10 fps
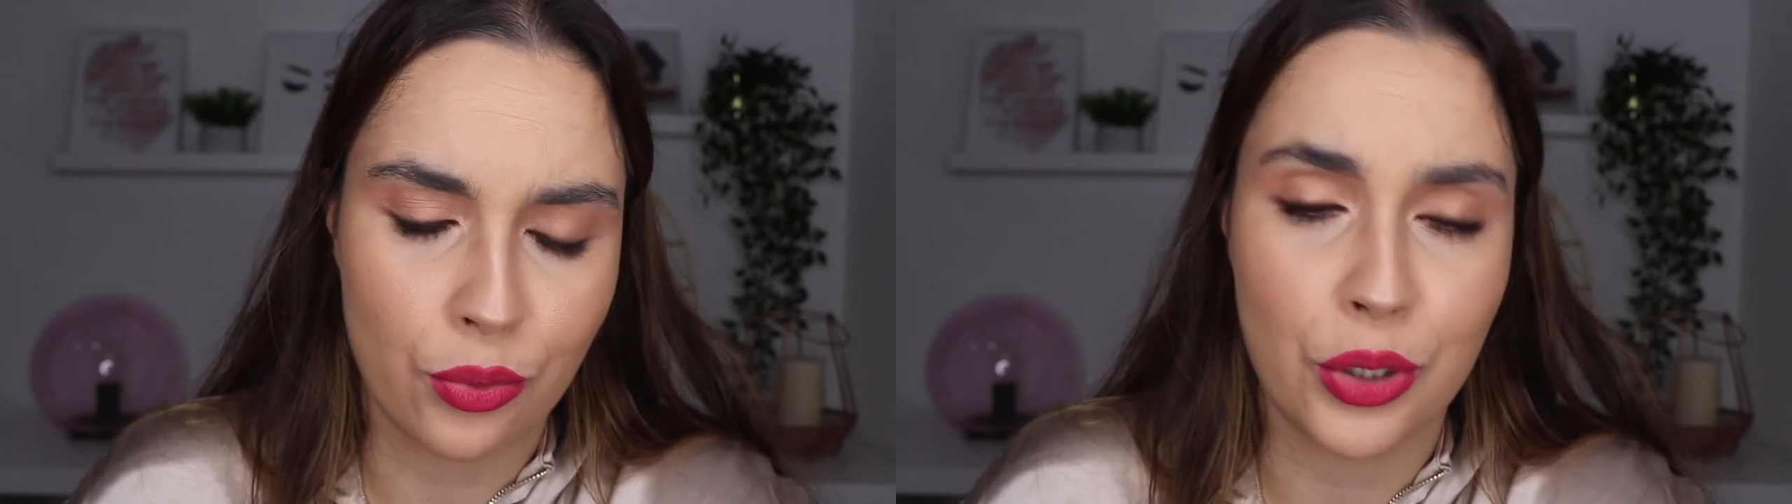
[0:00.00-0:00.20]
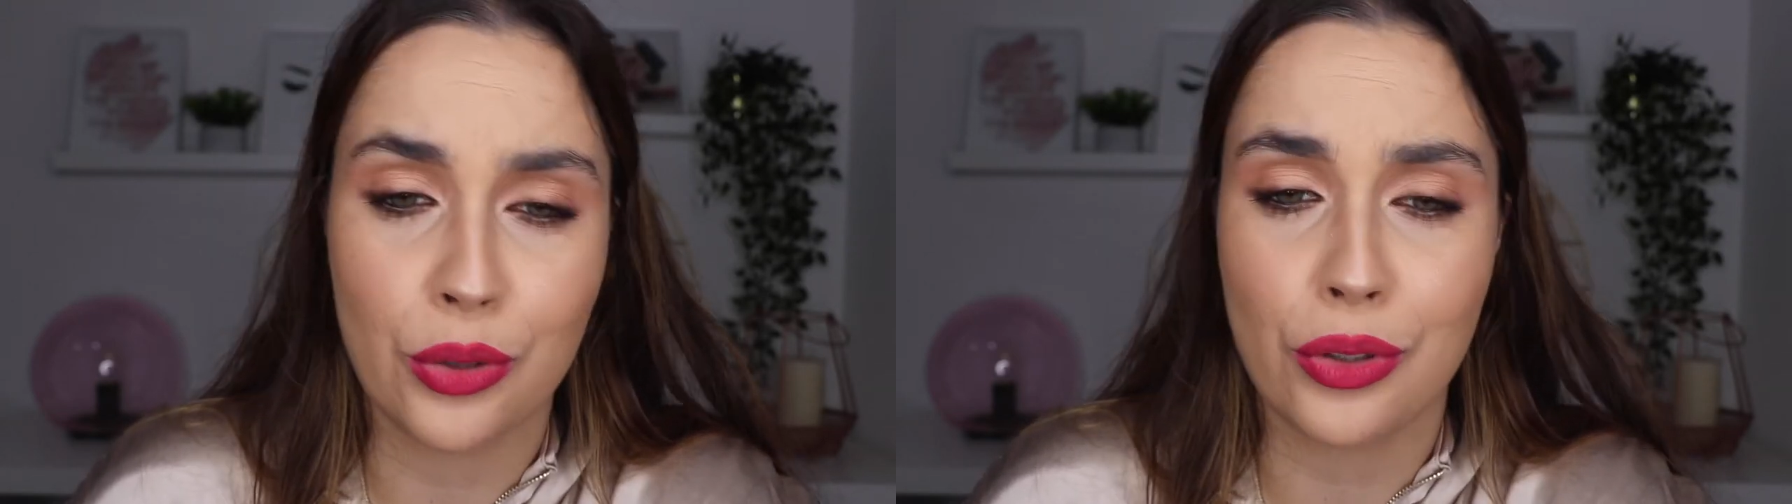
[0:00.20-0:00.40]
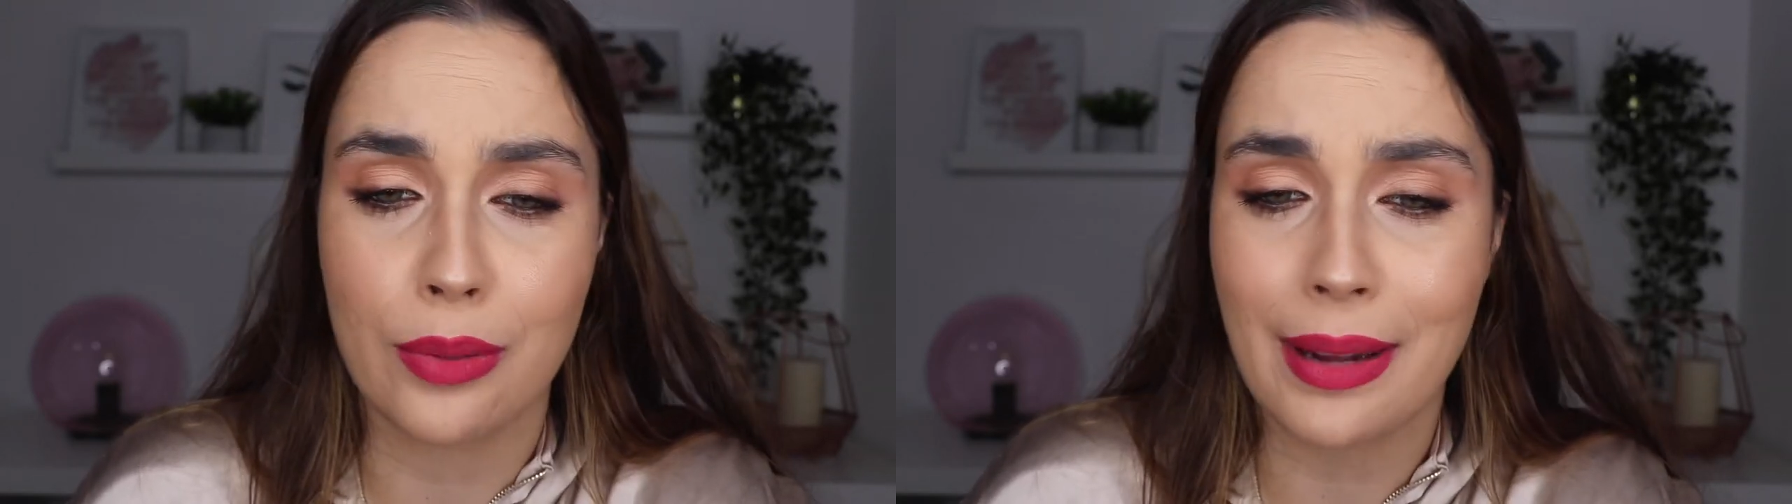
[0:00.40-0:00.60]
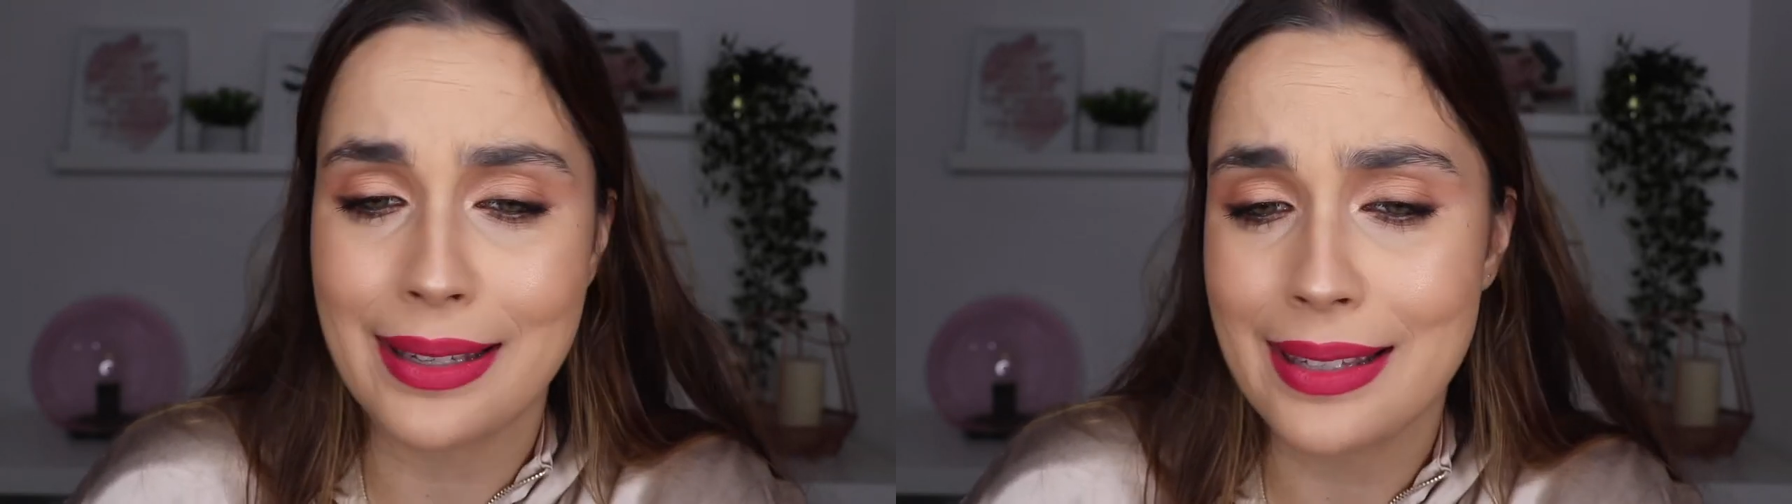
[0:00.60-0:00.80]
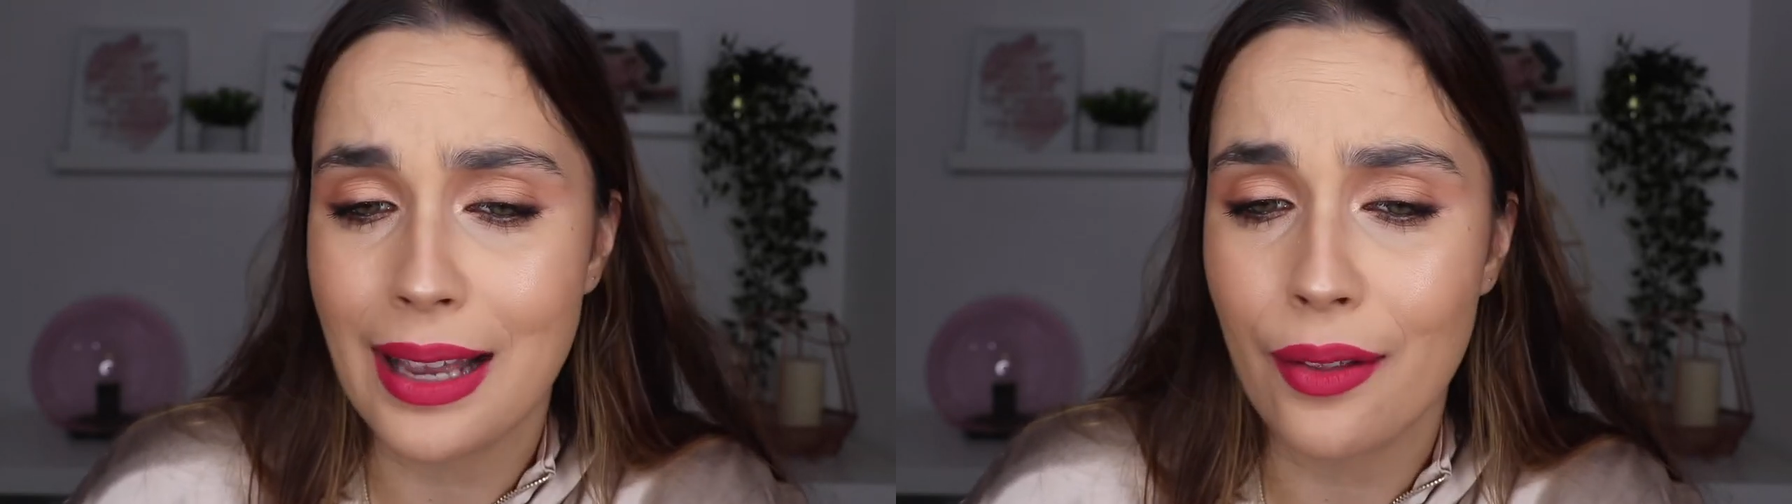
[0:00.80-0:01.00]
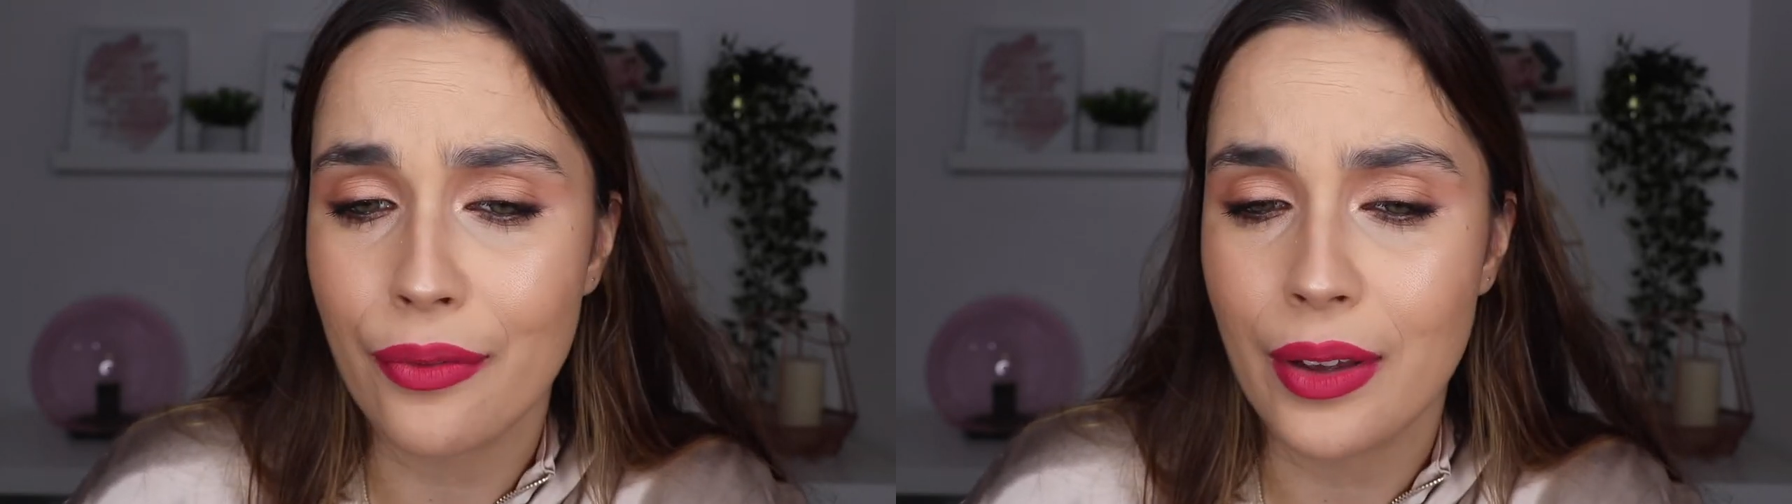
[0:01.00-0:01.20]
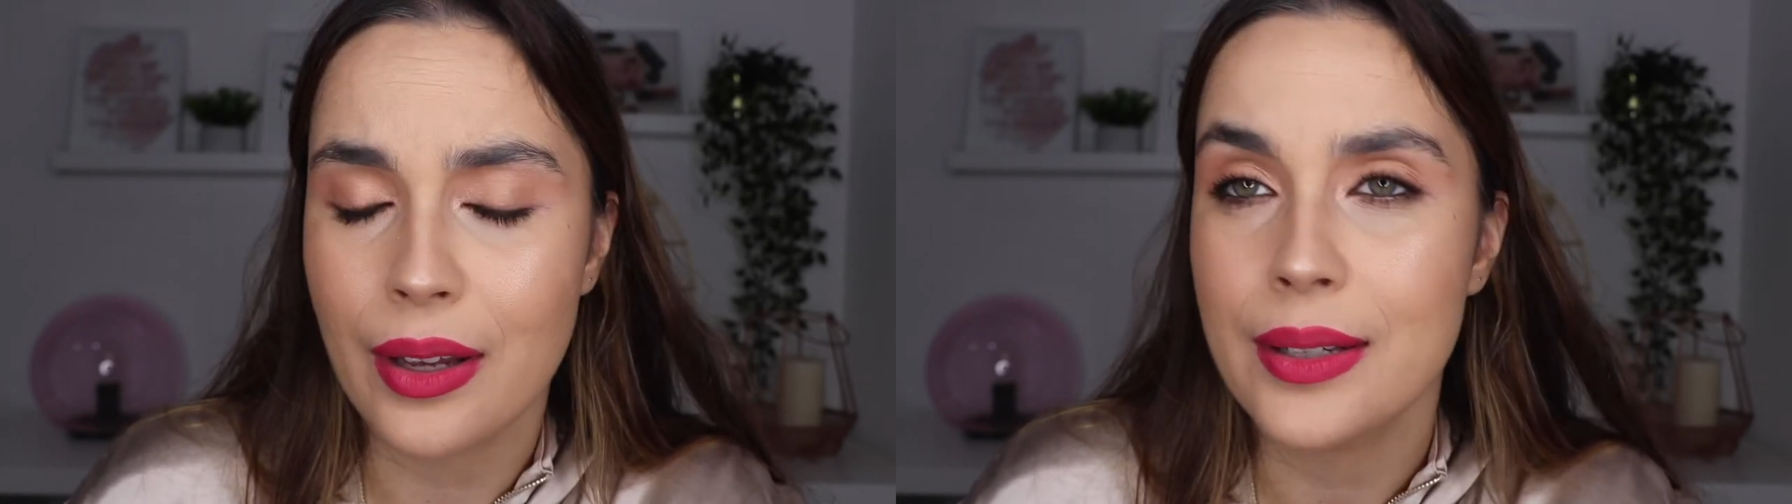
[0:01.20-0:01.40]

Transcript: use on myself.